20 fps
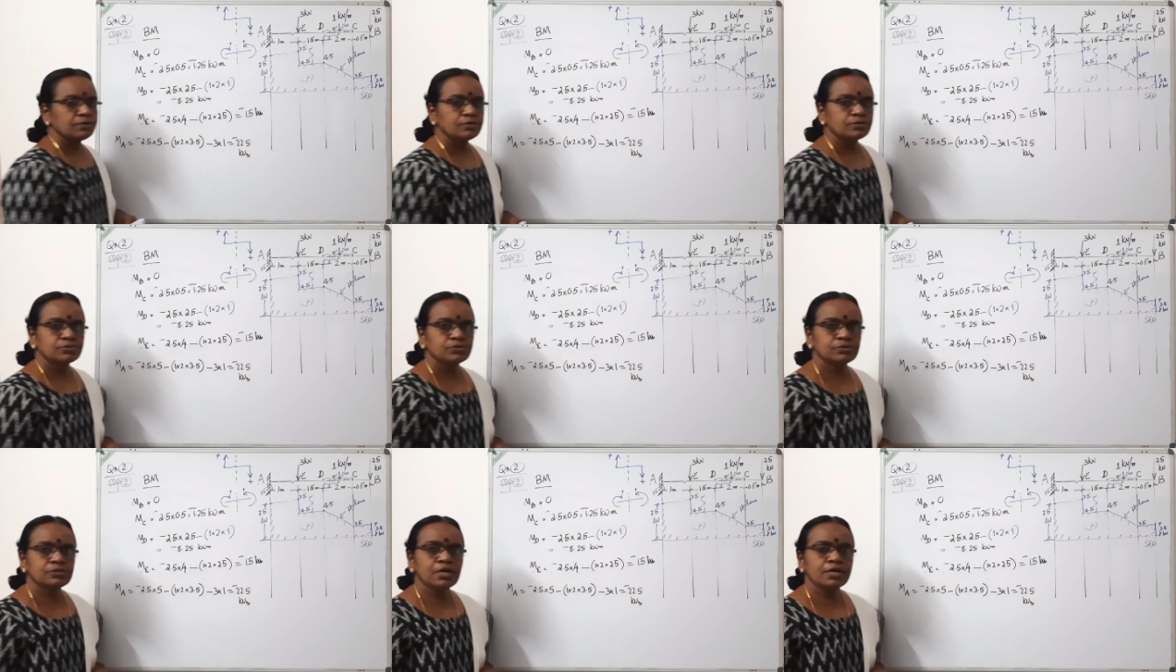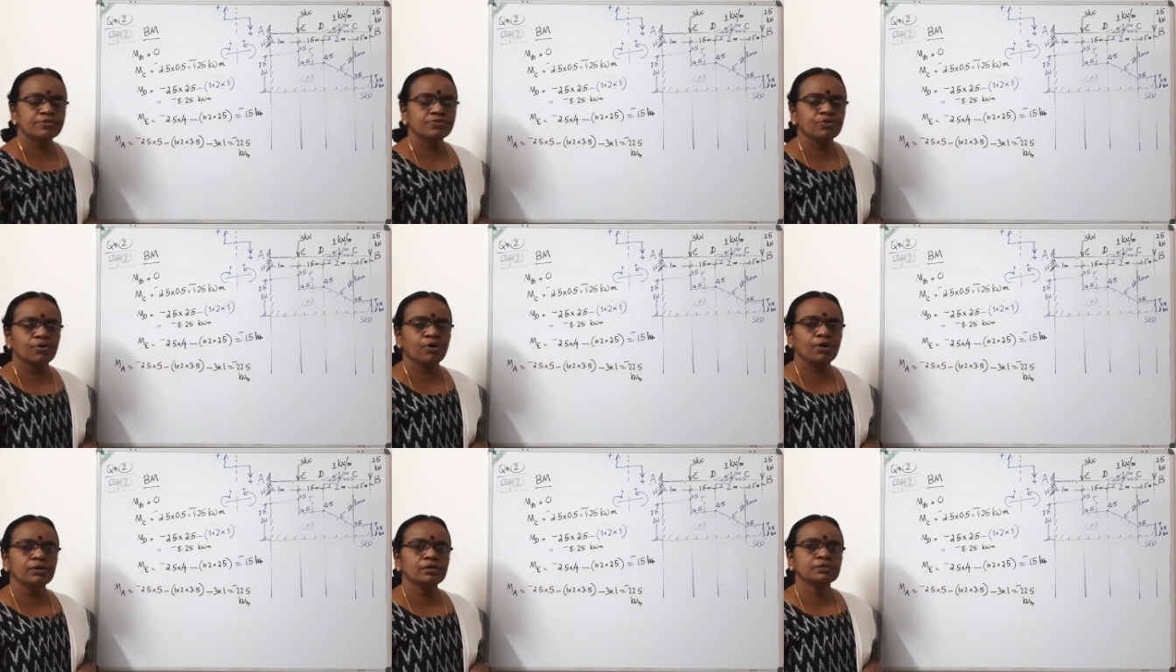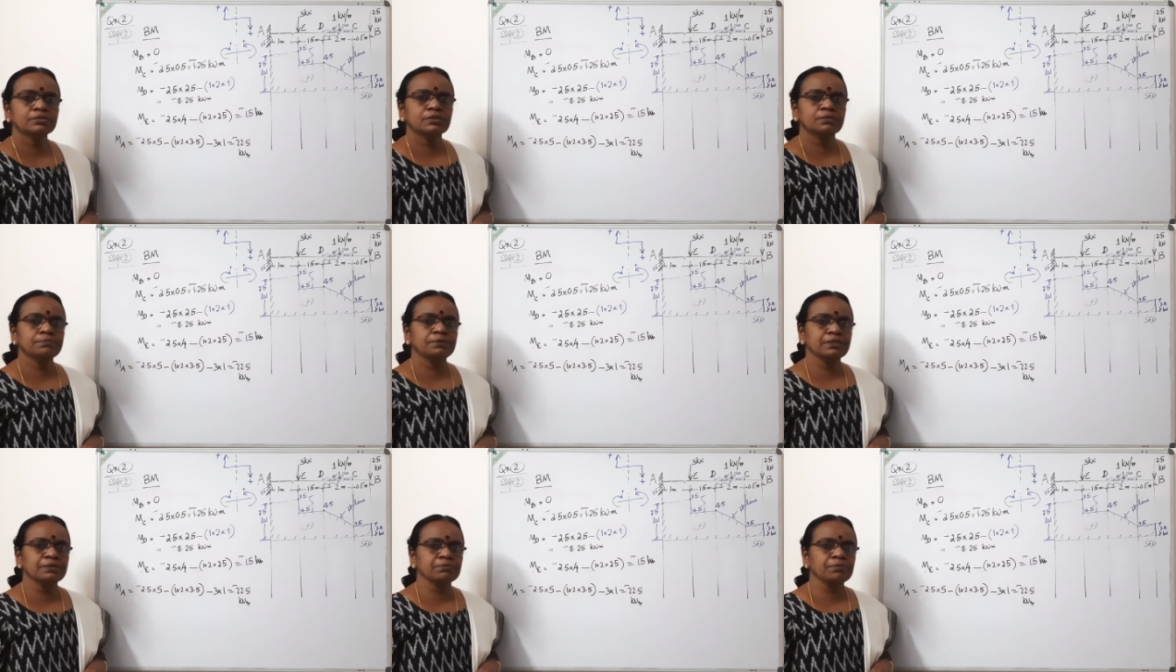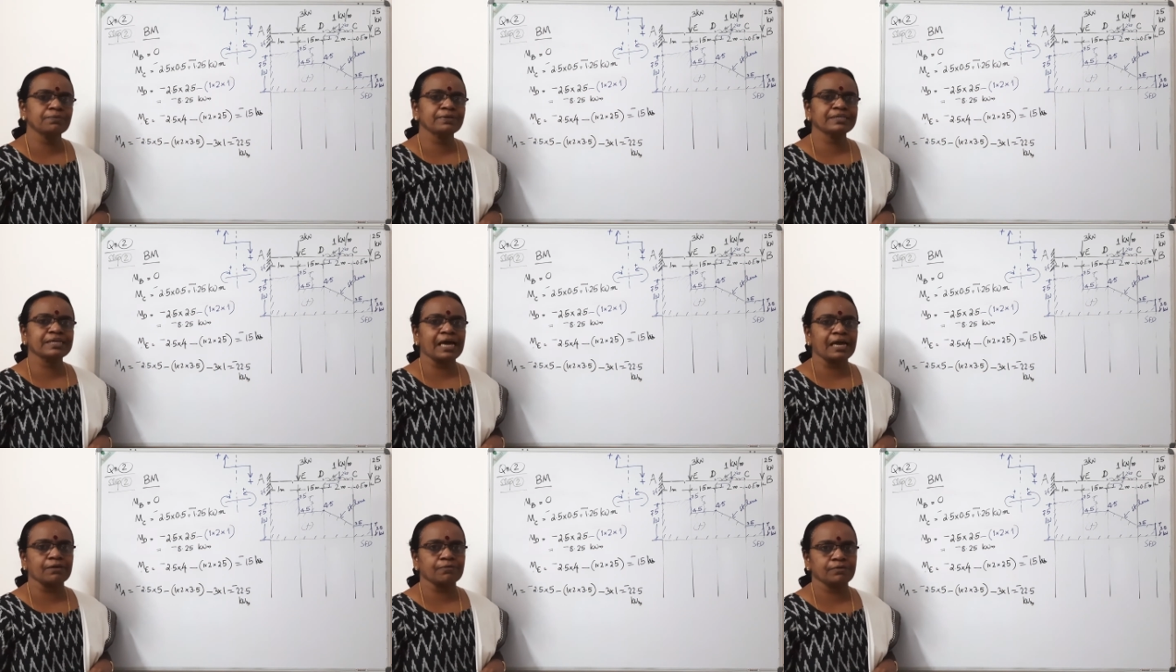So that's all the bending
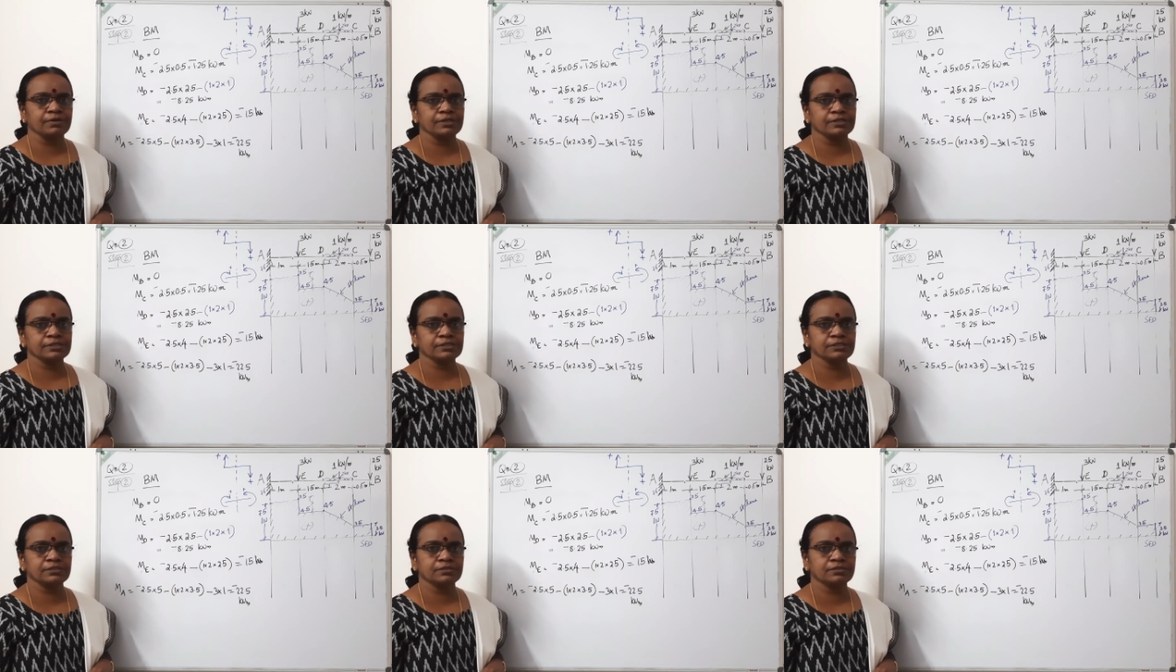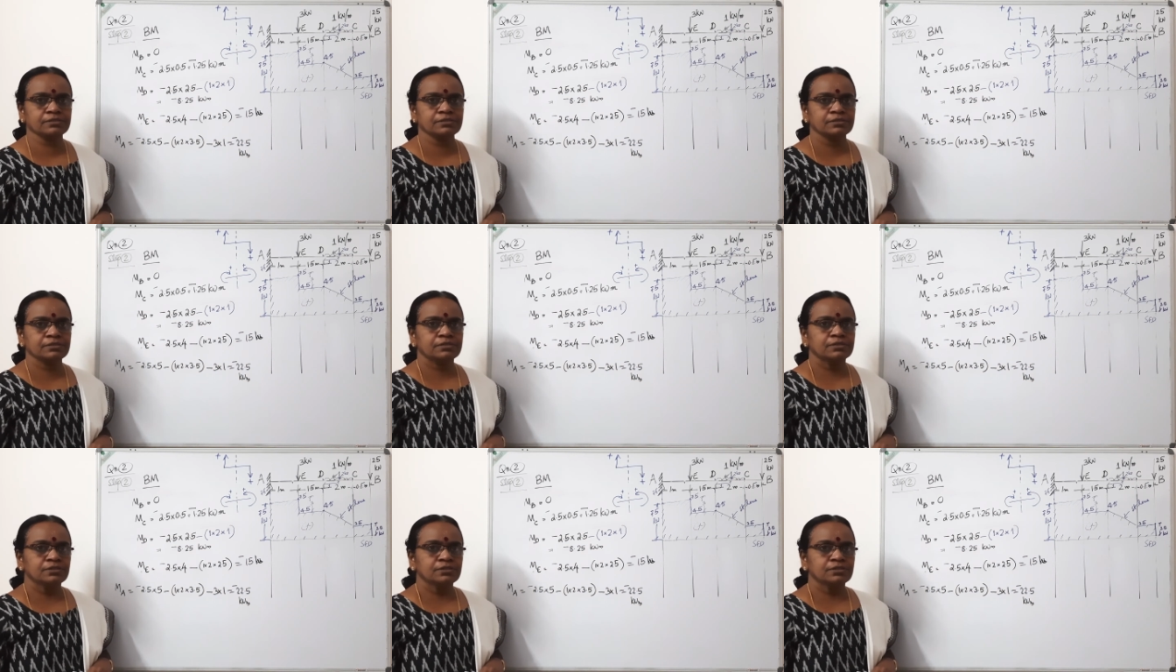moment calculations.